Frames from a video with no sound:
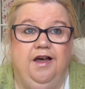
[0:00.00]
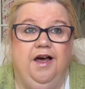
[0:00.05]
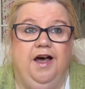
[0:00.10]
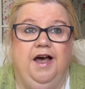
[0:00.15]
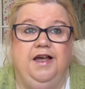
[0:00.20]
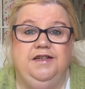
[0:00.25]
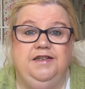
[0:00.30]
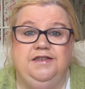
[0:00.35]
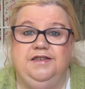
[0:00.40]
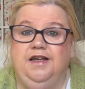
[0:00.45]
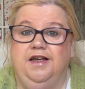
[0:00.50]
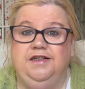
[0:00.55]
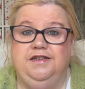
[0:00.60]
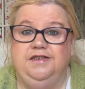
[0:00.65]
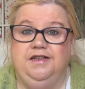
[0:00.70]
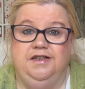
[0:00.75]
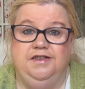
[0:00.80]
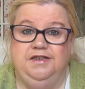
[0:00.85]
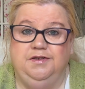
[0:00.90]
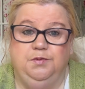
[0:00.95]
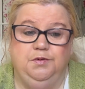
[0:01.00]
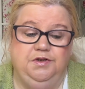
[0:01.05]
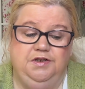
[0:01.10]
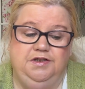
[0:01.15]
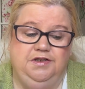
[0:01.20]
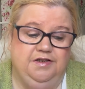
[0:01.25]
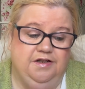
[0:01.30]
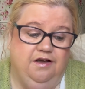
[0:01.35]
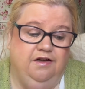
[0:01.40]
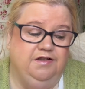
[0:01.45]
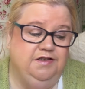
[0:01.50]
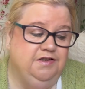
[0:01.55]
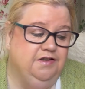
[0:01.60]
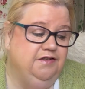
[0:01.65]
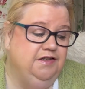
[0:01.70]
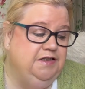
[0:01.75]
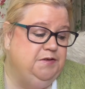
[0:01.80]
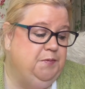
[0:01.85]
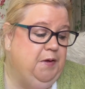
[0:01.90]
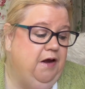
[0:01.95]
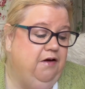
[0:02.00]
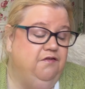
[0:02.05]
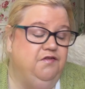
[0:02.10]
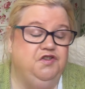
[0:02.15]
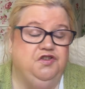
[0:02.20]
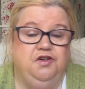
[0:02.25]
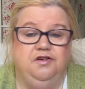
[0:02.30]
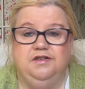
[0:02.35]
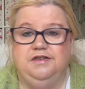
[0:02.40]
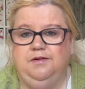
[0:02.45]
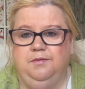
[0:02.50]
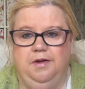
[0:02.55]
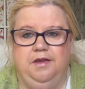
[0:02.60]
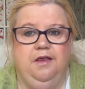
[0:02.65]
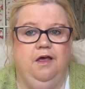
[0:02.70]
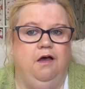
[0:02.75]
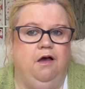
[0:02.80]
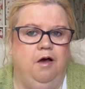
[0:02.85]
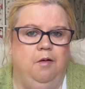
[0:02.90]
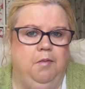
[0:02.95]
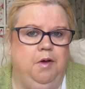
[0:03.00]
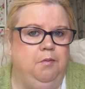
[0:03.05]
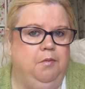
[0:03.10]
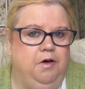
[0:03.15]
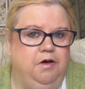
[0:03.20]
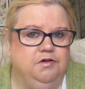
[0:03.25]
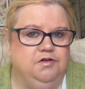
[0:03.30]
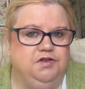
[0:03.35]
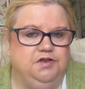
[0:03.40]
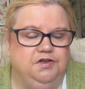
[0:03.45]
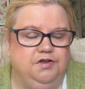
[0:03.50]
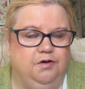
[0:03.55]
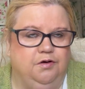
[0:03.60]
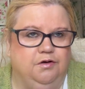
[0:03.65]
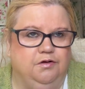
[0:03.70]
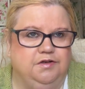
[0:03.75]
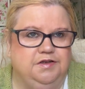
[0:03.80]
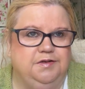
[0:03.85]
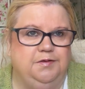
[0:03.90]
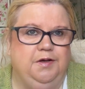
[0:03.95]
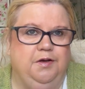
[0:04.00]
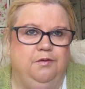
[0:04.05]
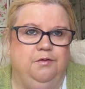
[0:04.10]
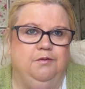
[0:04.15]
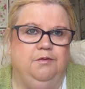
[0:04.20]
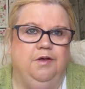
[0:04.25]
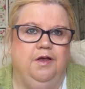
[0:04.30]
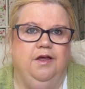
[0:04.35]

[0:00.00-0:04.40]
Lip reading: I decided I just wanted to cast on this pair of socks. I mean, they are my March socks, so